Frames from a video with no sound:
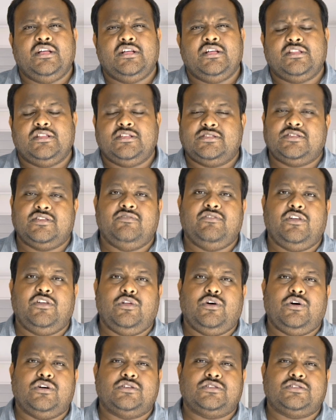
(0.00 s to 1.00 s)
the civil
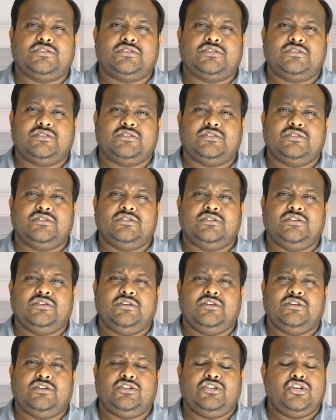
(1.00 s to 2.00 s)
laws,
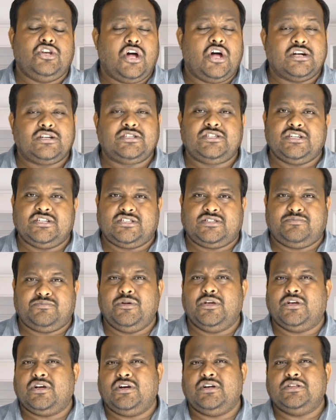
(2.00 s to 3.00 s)
not just
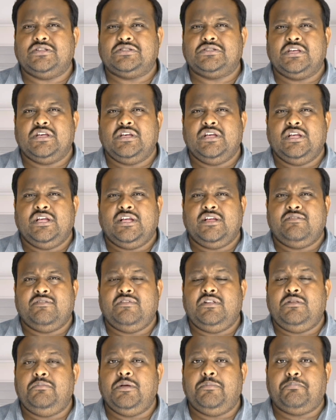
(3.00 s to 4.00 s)
because
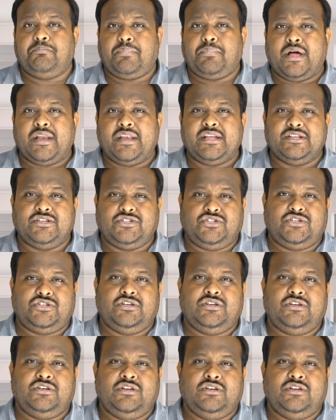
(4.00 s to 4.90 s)
we'll be punished,